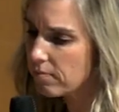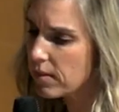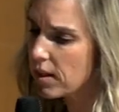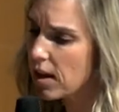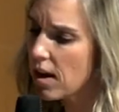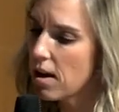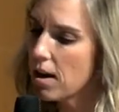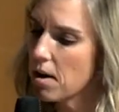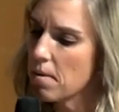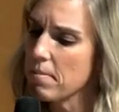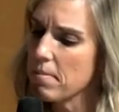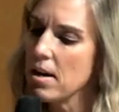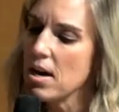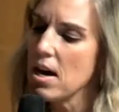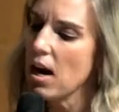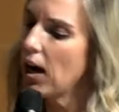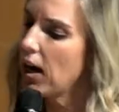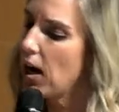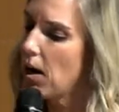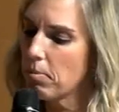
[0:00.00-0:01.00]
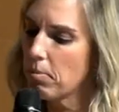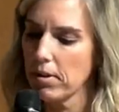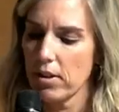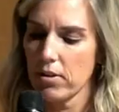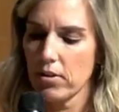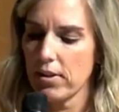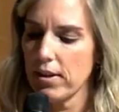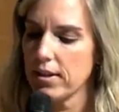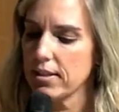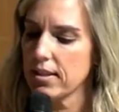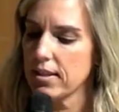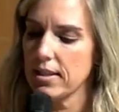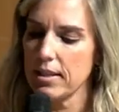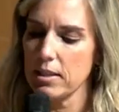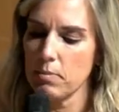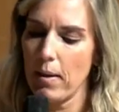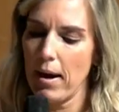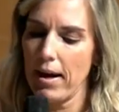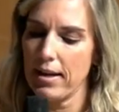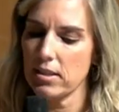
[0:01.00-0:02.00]
Um, a couple other things in this
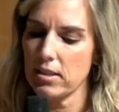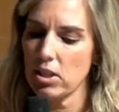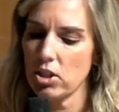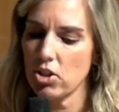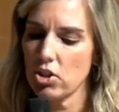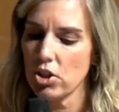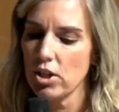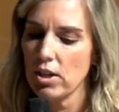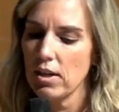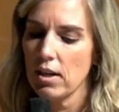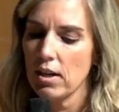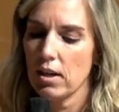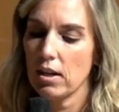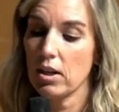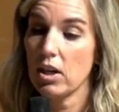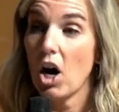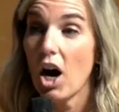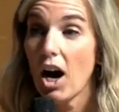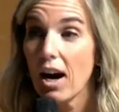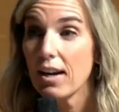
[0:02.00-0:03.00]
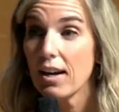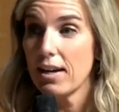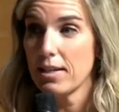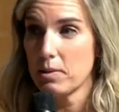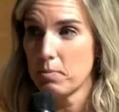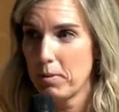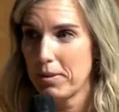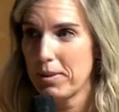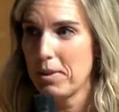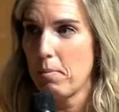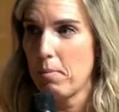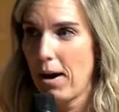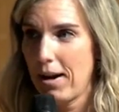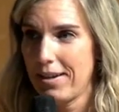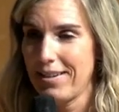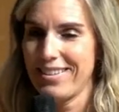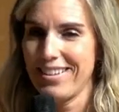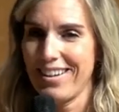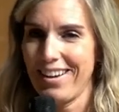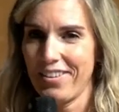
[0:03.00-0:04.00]
passage God has put the body
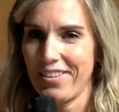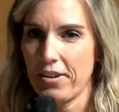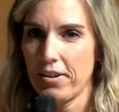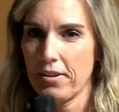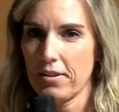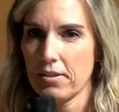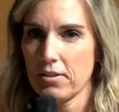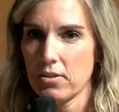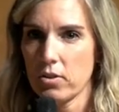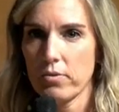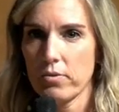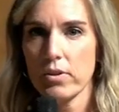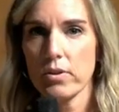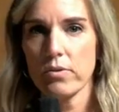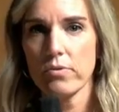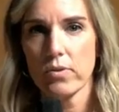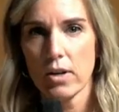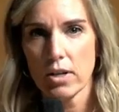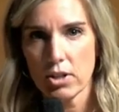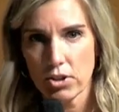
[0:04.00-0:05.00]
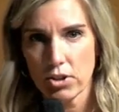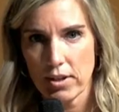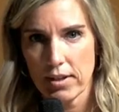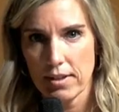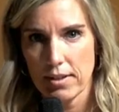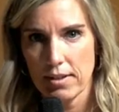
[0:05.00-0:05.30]
together. So if you're frustrated